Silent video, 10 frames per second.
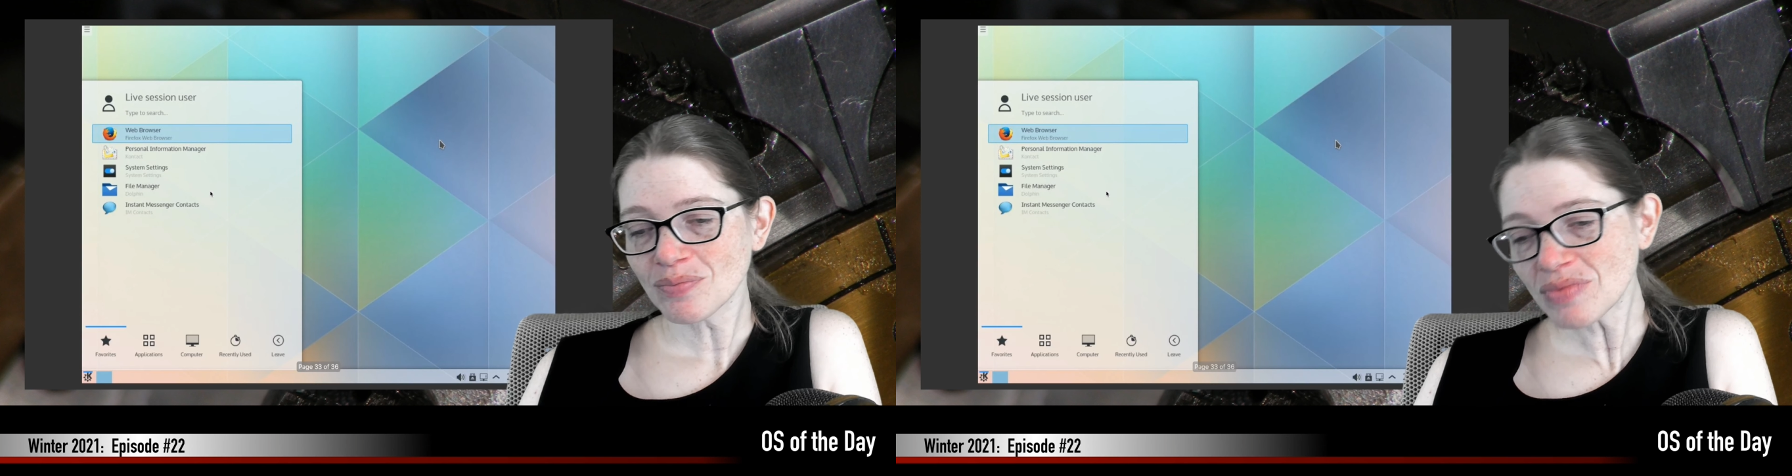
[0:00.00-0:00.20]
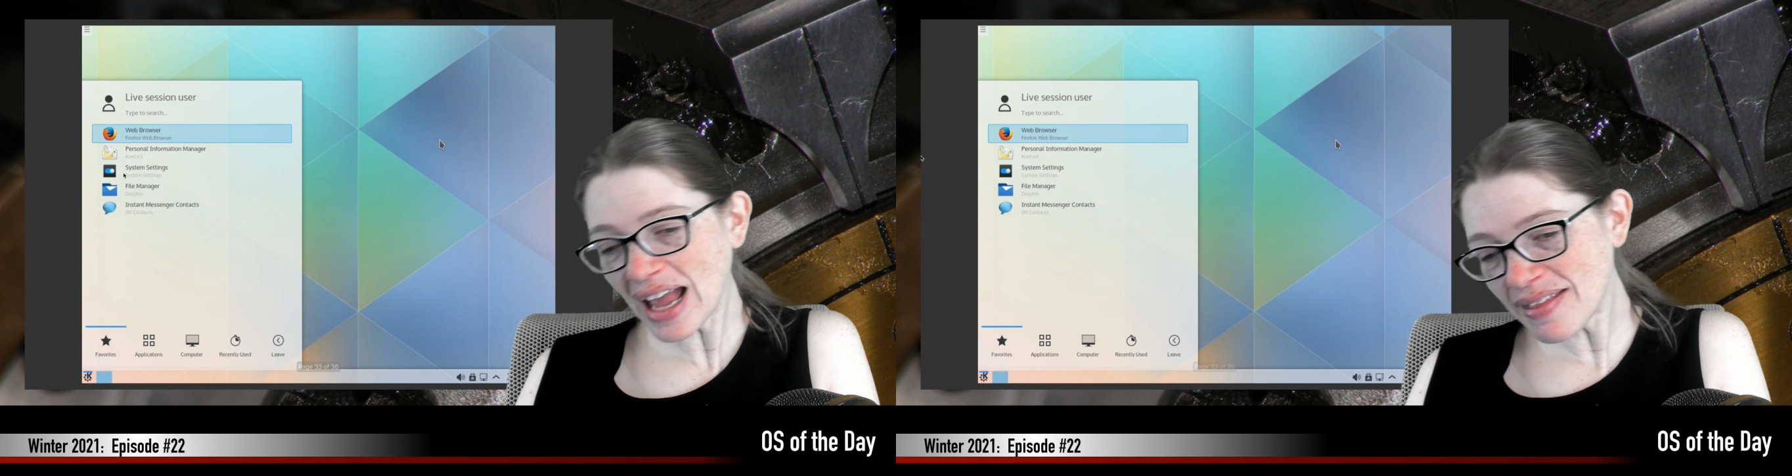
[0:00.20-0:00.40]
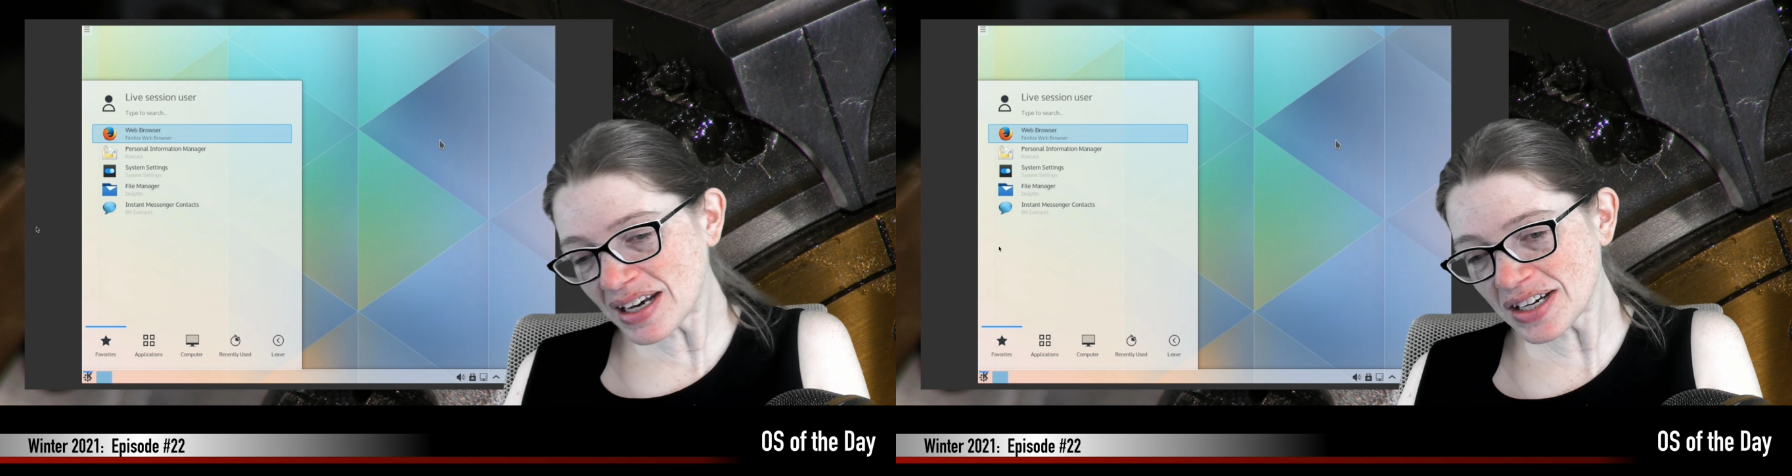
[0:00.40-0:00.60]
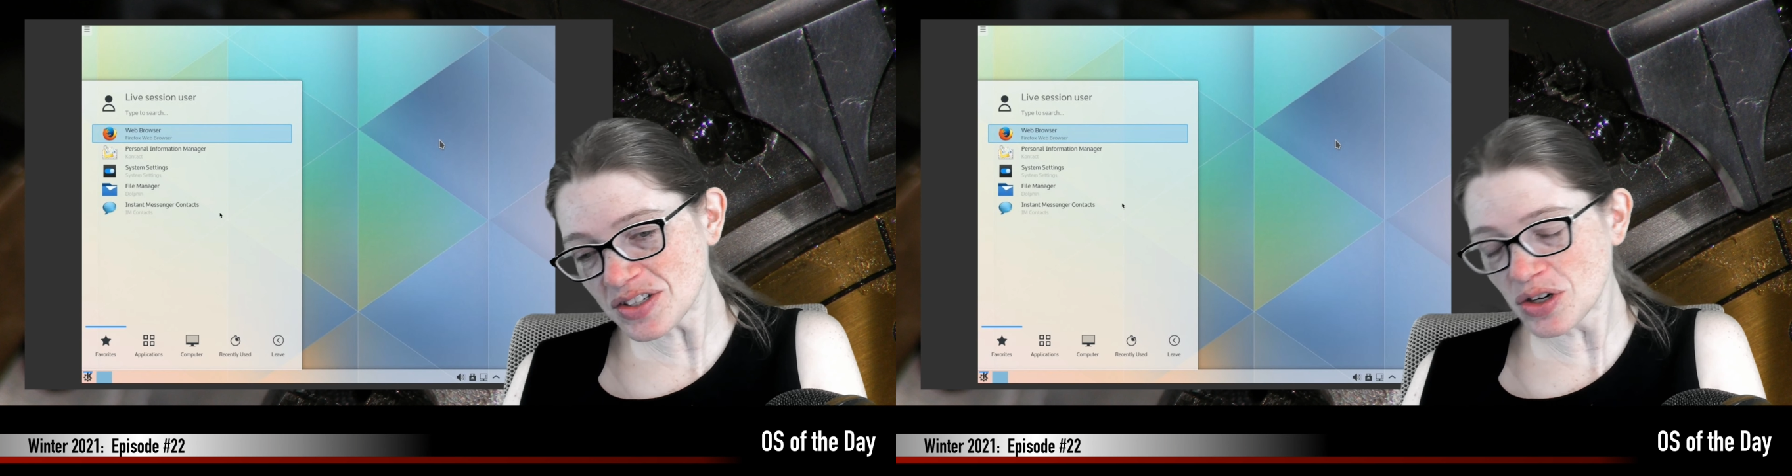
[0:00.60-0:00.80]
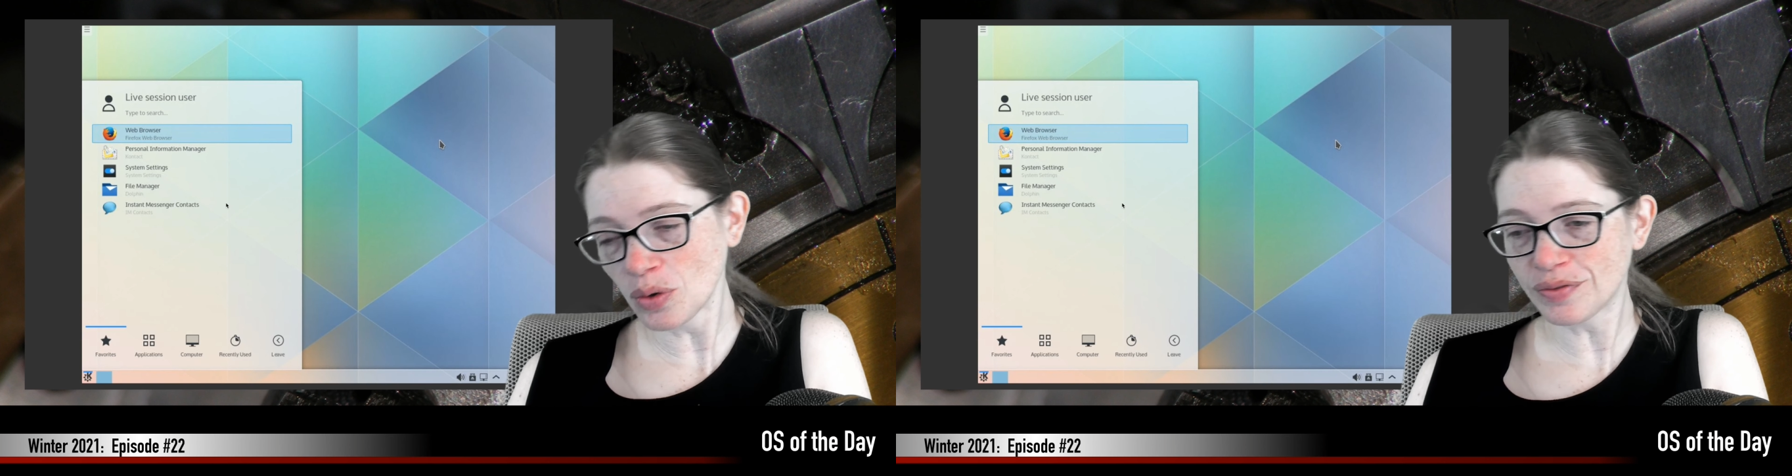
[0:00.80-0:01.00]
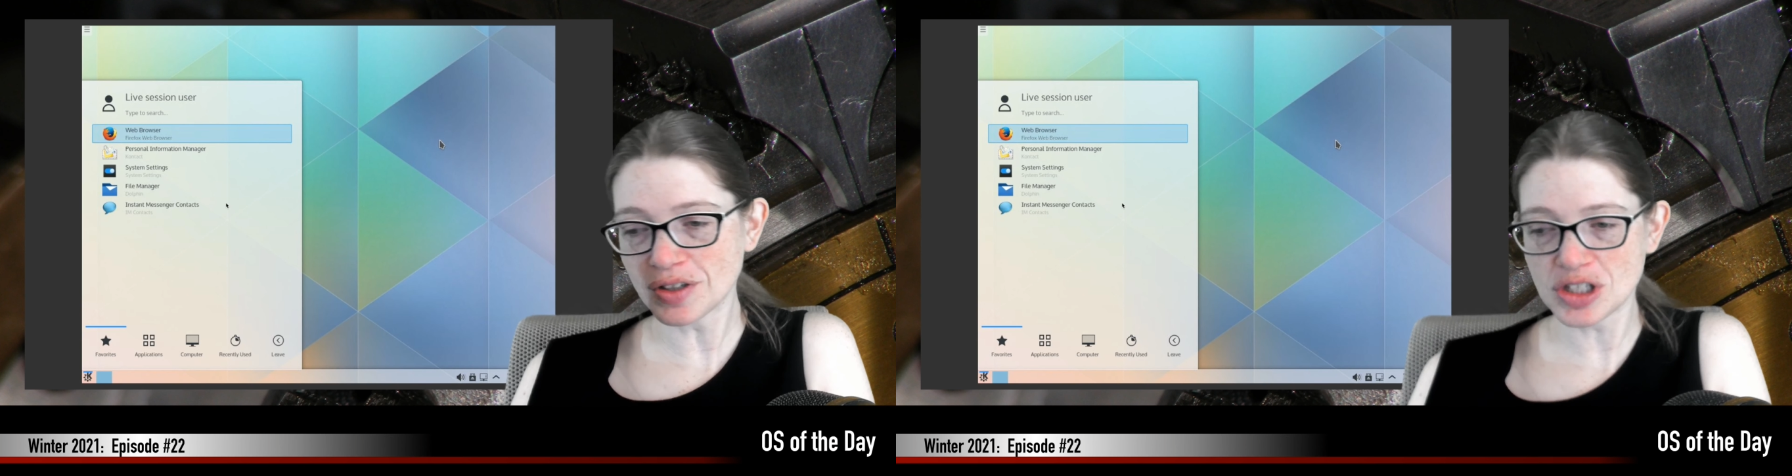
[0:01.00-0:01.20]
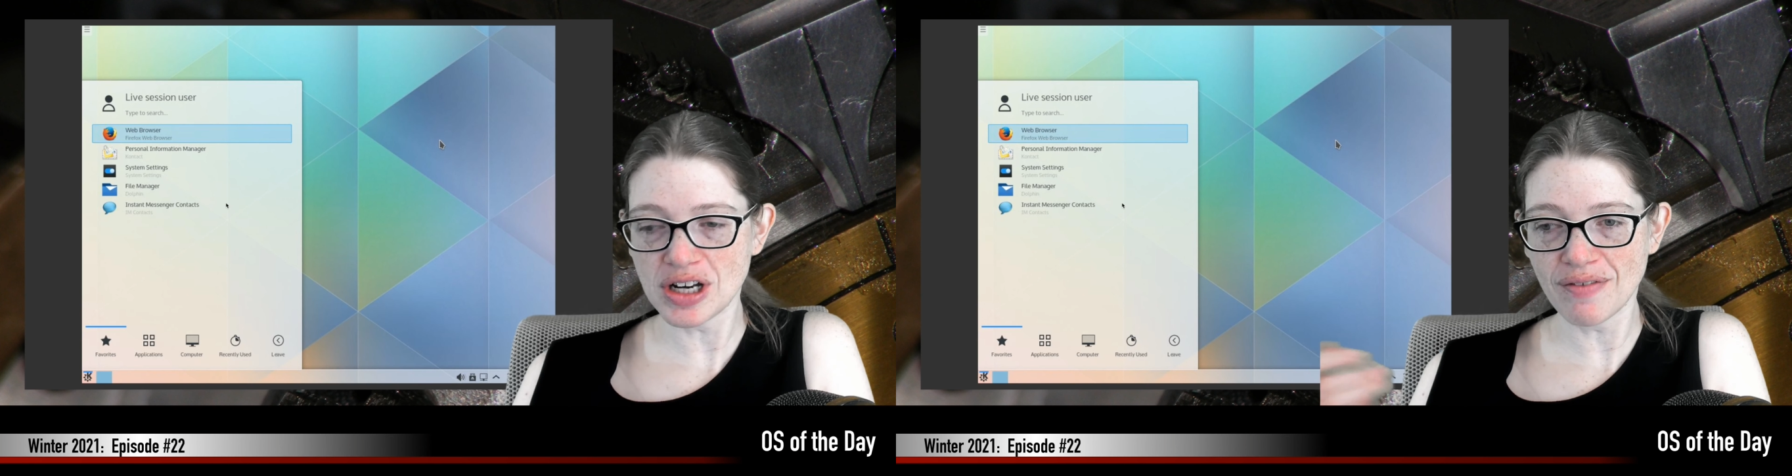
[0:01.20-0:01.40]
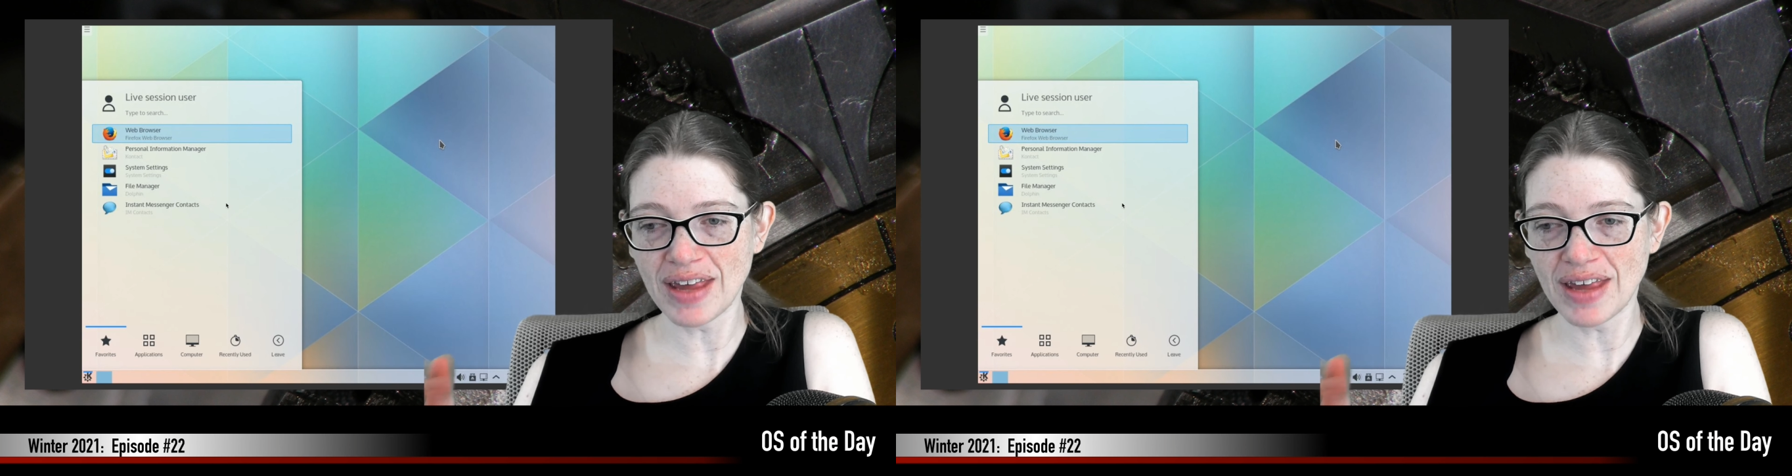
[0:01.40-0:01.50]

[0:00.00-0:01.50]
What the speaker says: And then here's an old version of